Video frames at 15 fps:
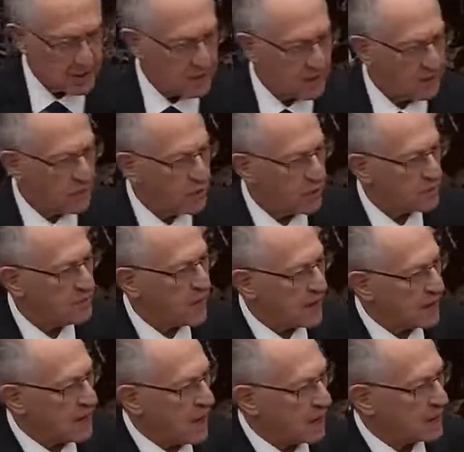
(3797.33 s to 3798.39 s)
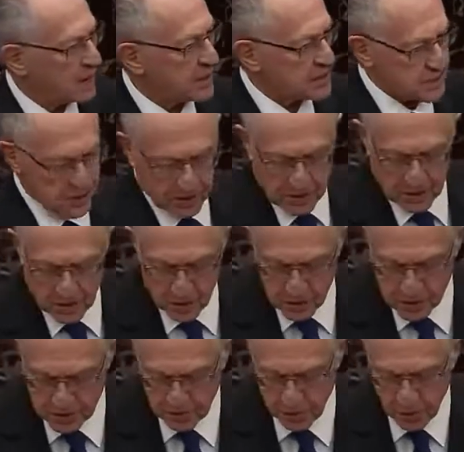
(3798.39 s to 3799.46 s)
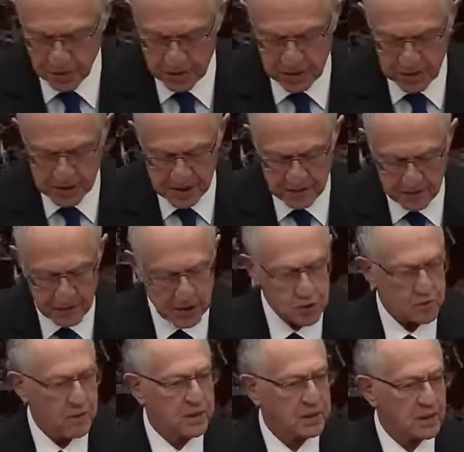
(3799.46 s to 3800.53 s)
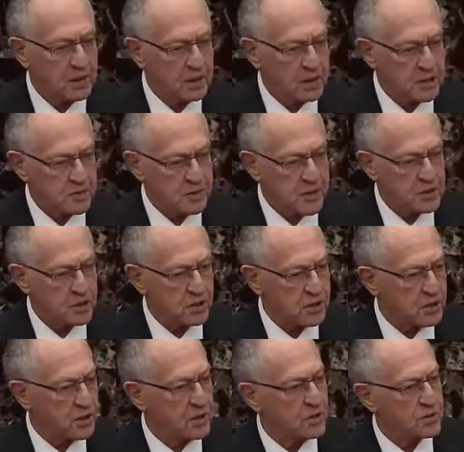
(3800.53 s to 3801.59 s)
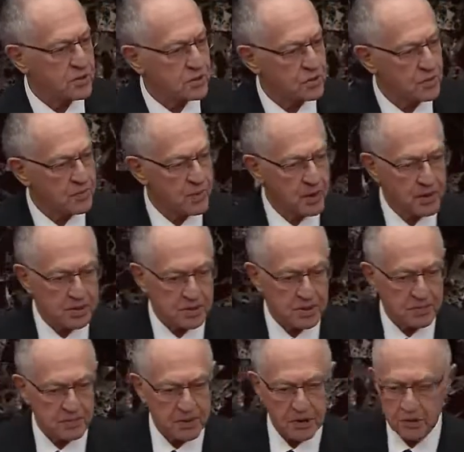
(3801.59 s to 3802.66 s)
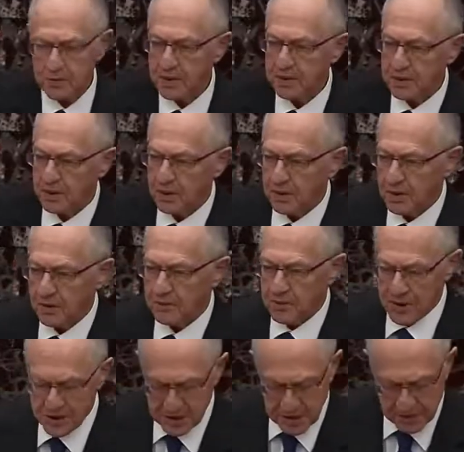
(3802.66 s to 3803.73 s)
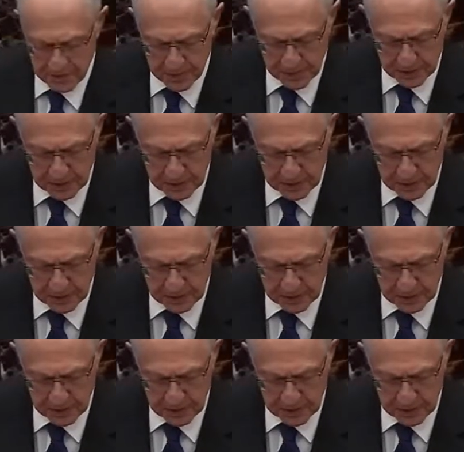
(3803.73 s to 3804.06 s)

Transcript: of all of my colleagues who support this impeachment, especially those who oppose the impeachment of President Bill